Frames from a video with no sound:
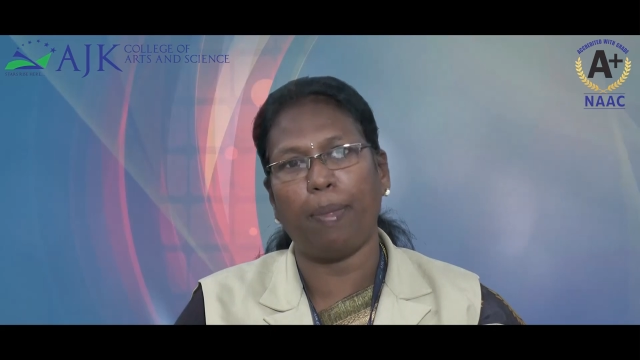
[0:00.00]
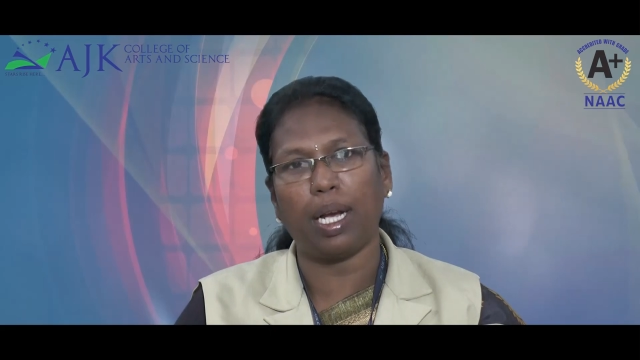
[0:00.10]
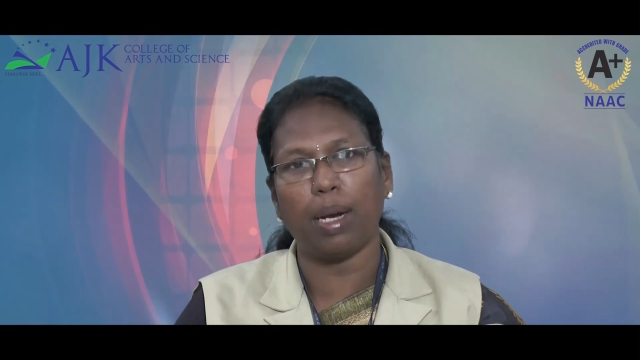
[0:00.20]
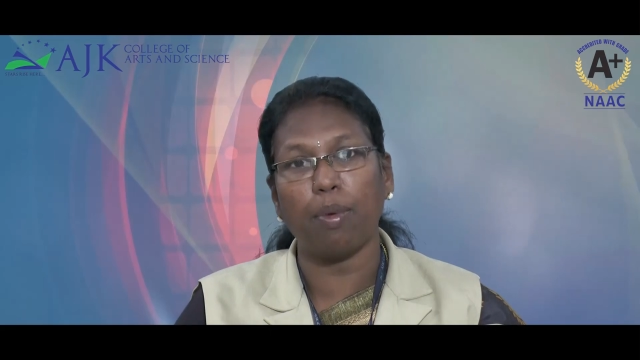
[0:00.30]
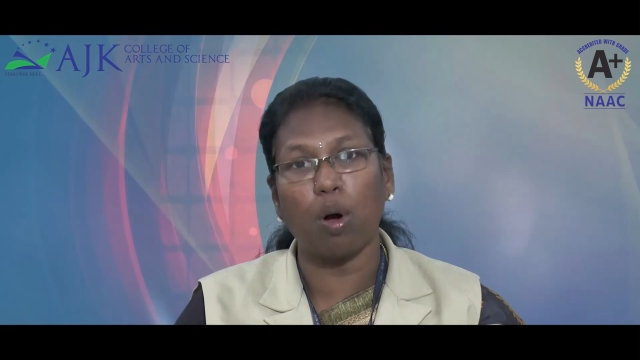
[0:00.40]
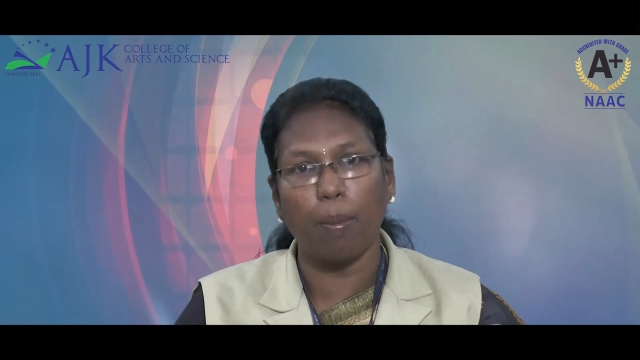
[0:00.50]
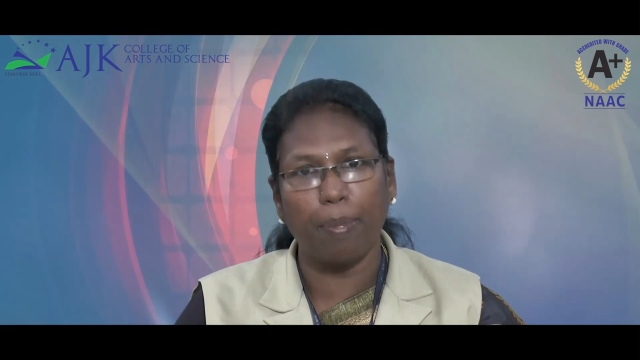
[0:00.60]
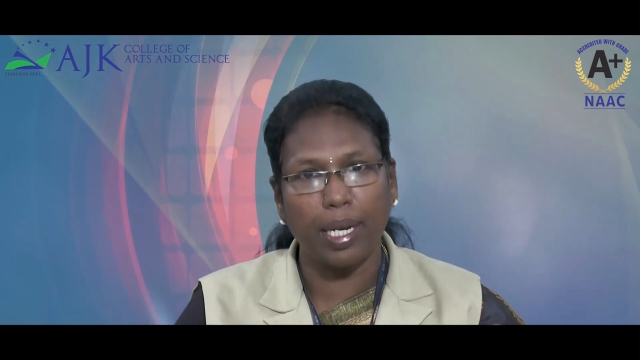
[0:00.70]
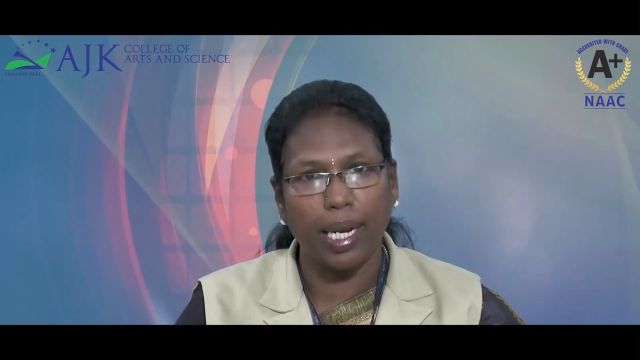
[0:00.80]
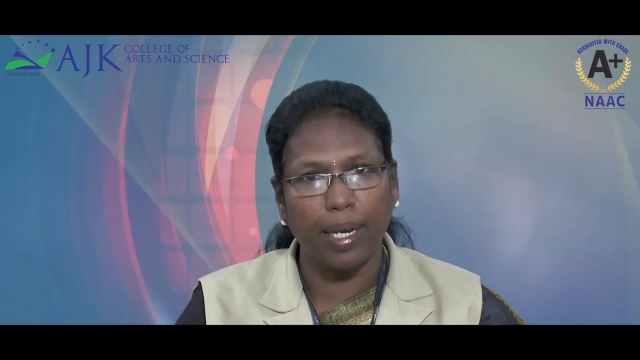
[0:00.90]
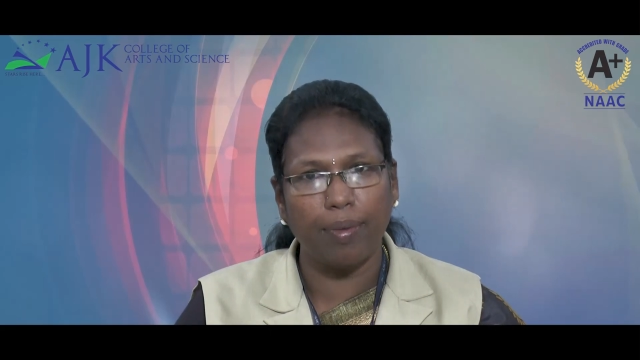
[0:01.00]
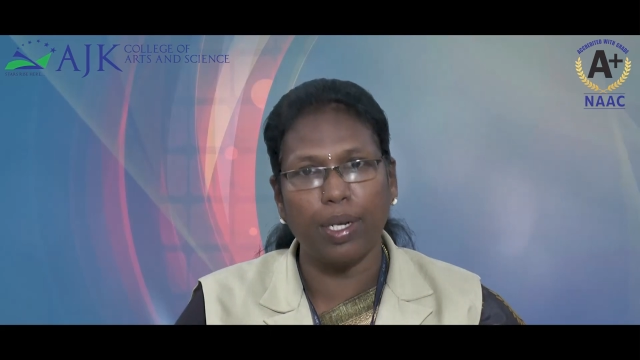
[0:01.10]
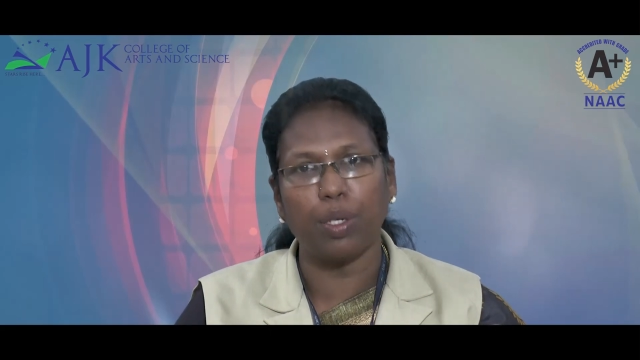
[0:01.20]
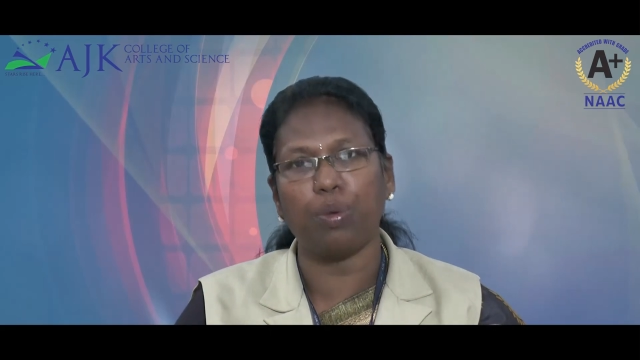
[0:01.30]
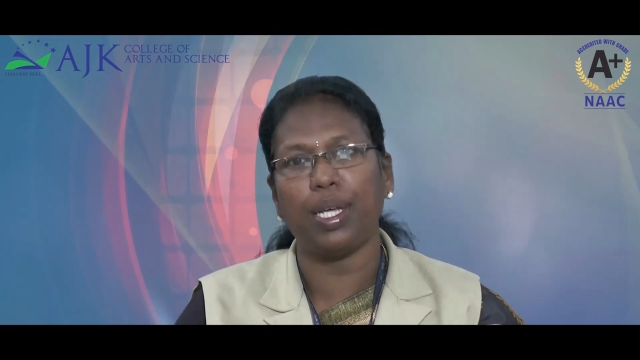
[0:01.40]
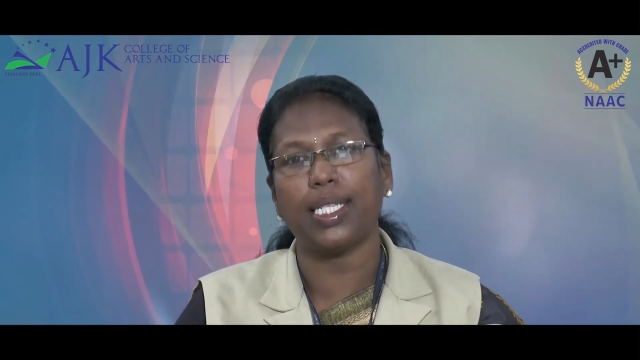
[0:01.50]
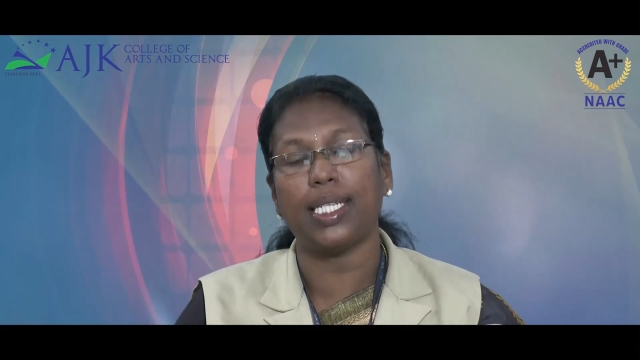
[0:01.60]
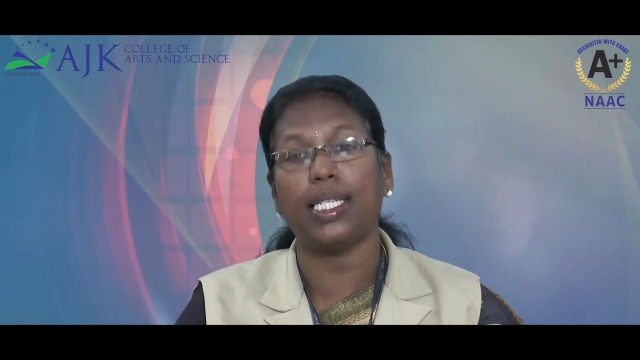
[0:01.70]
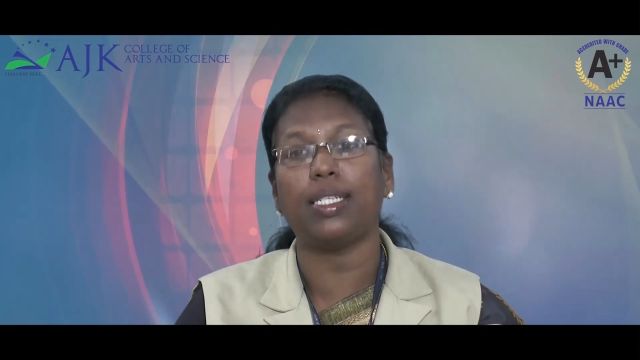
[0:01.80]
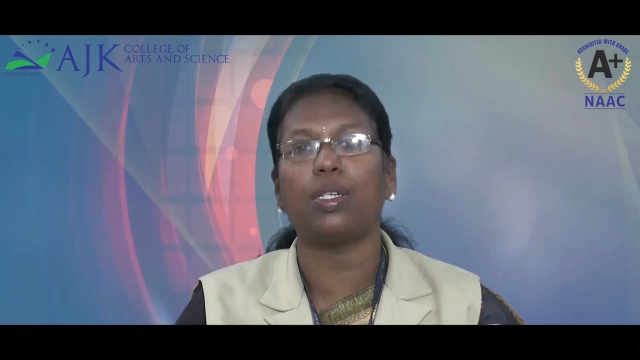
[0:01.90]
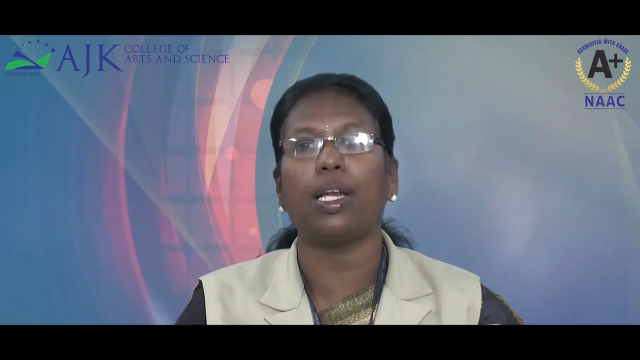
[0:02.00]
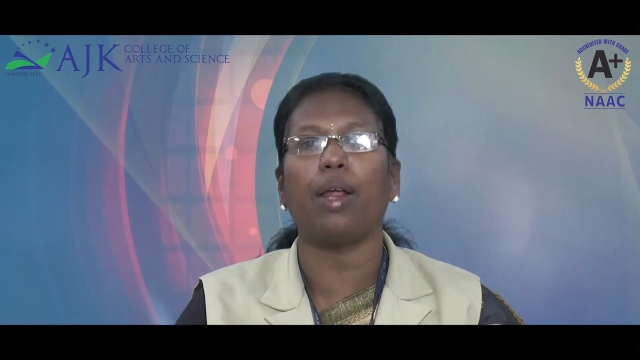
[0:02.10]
become competitive in today's digital